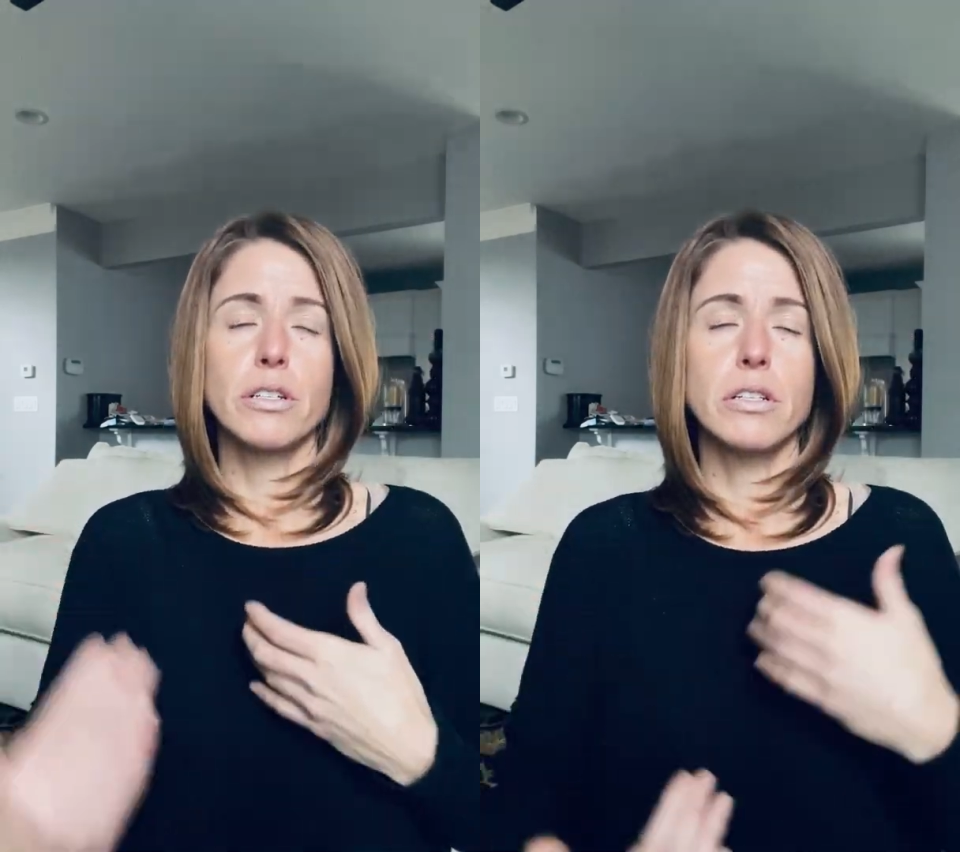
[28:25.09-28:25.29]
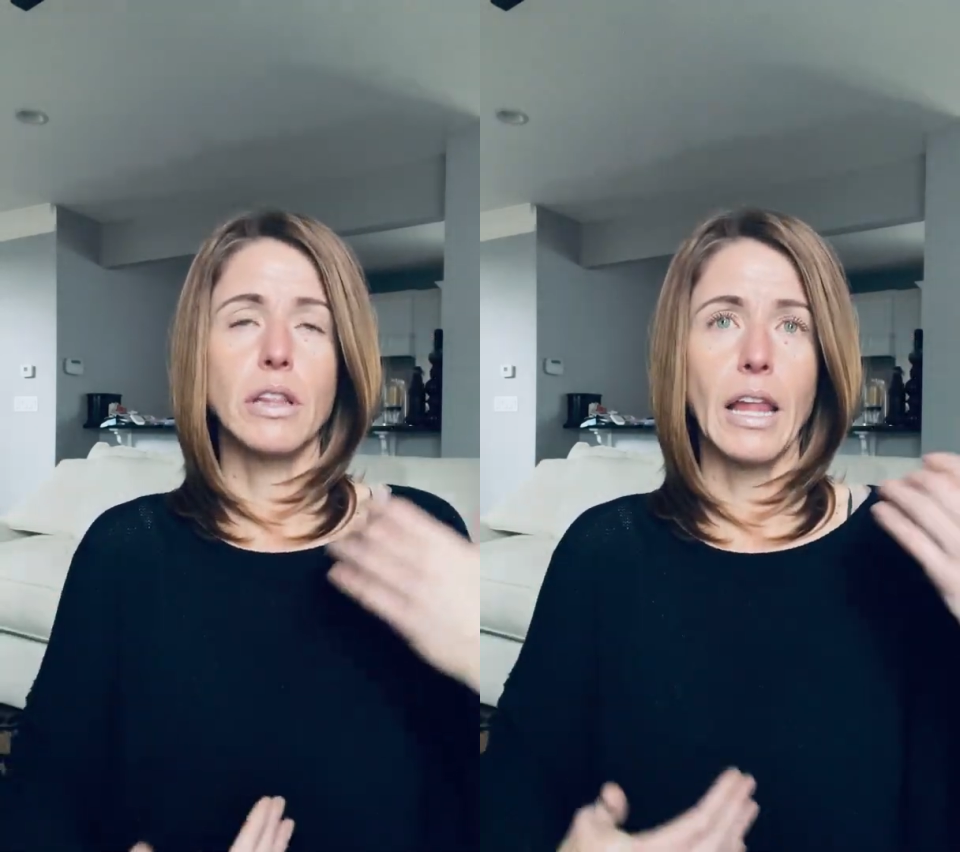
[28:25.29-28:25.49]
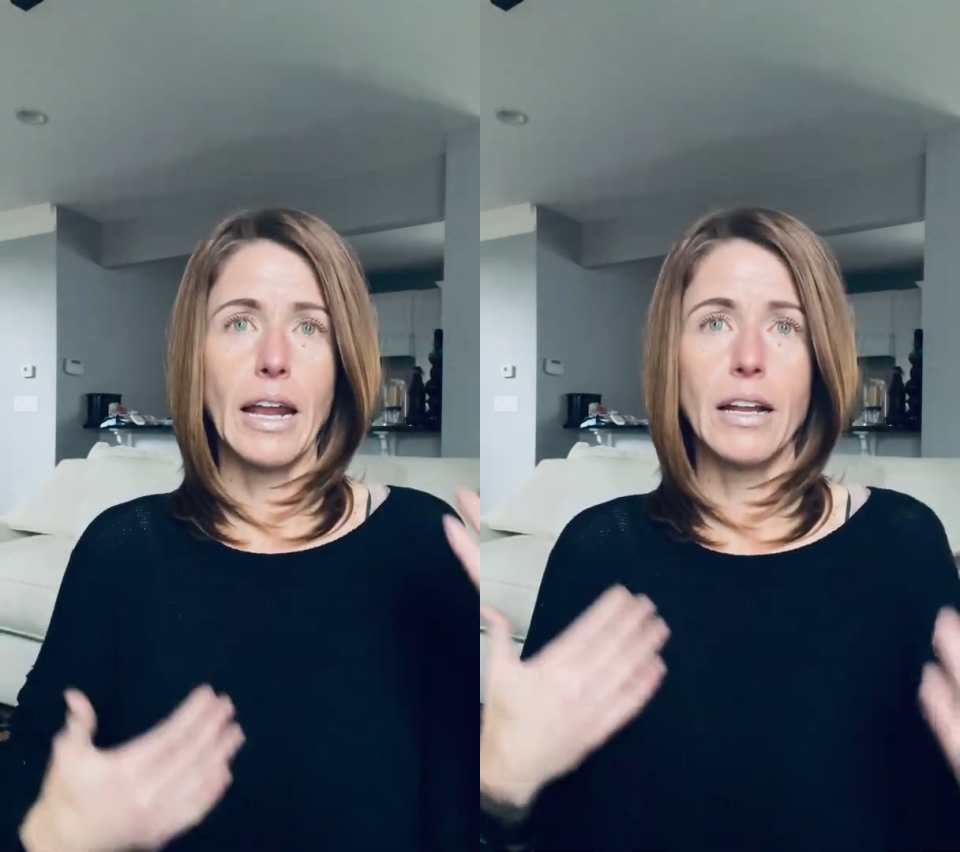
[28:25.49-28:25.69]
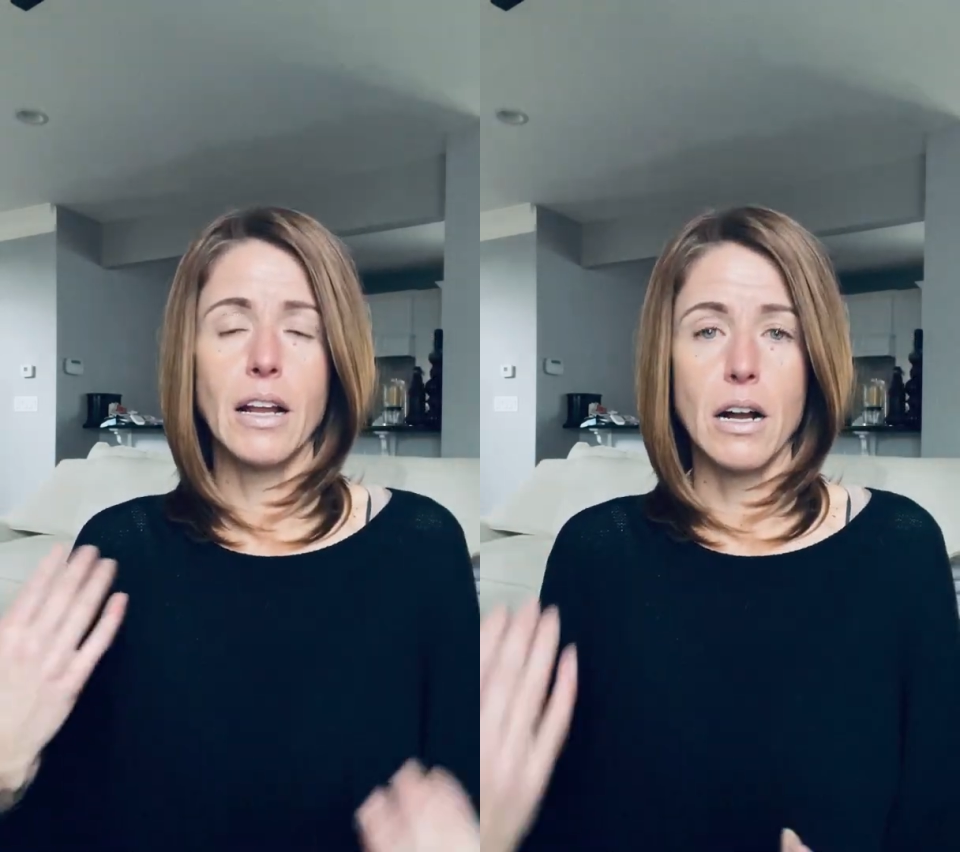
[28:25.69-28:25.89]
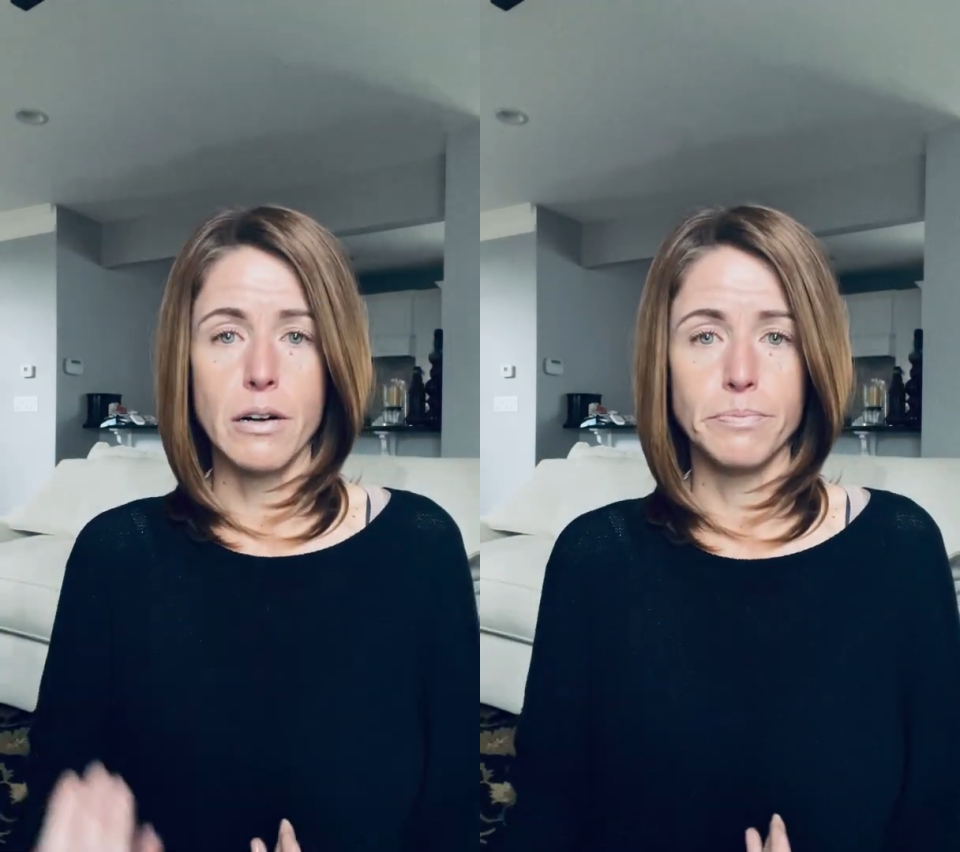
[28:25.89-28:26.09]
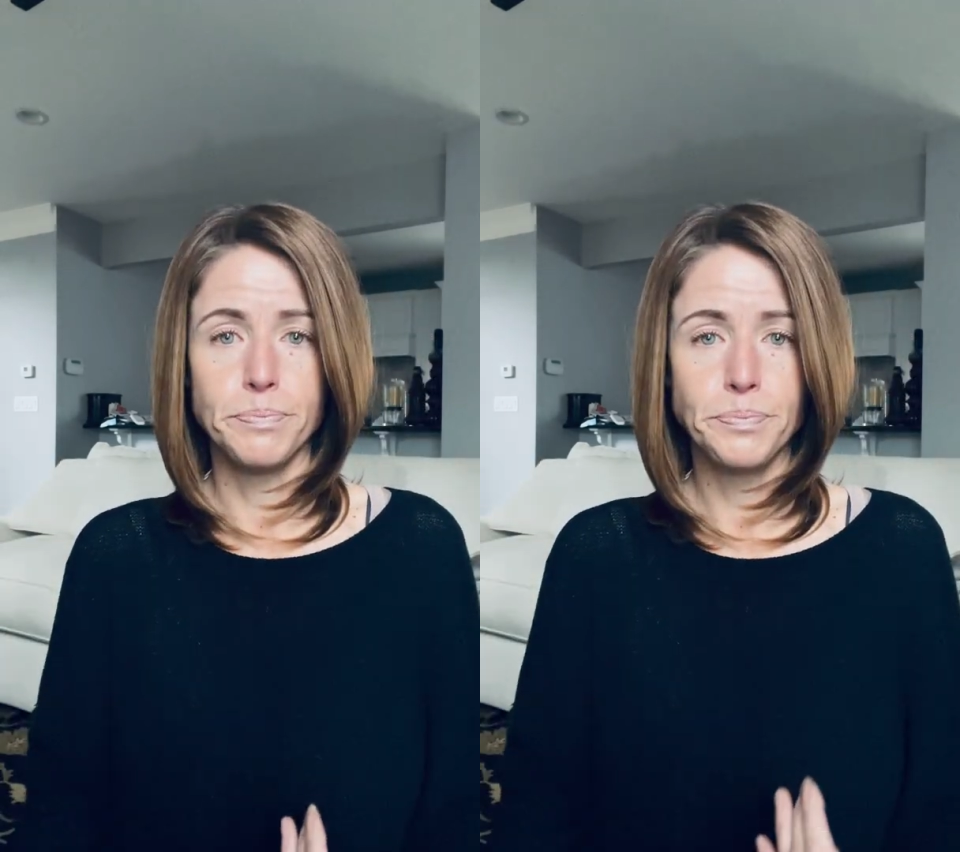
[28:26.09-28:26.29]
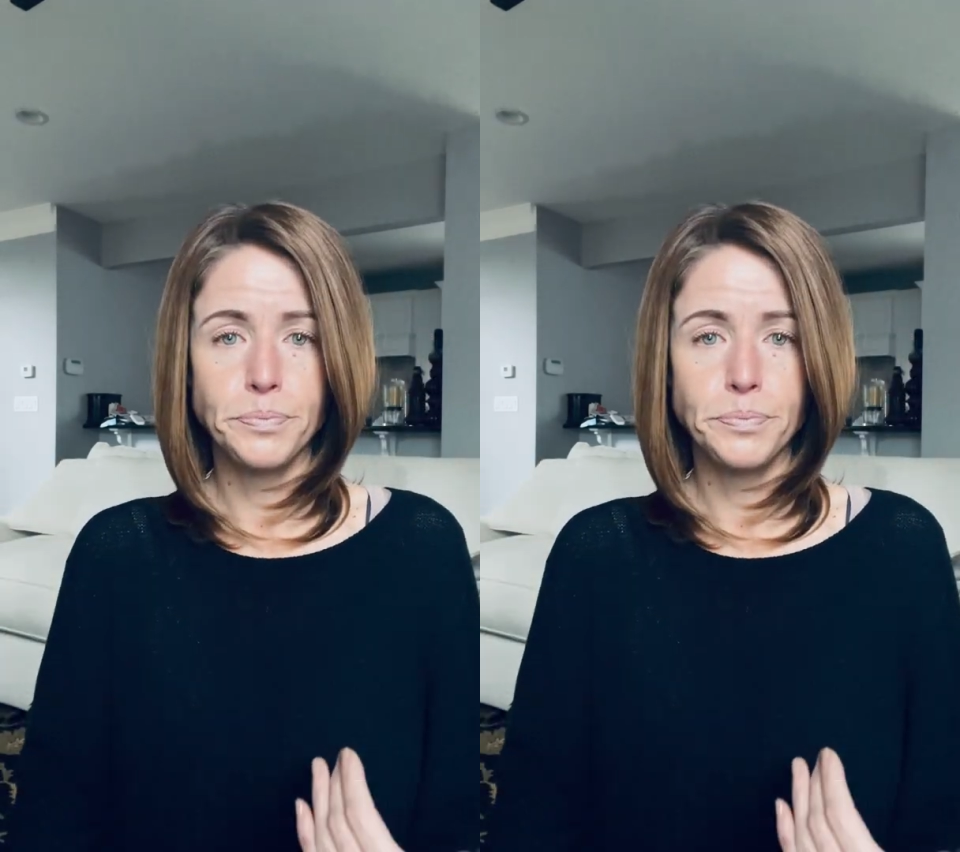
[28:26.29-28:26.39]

to let it come.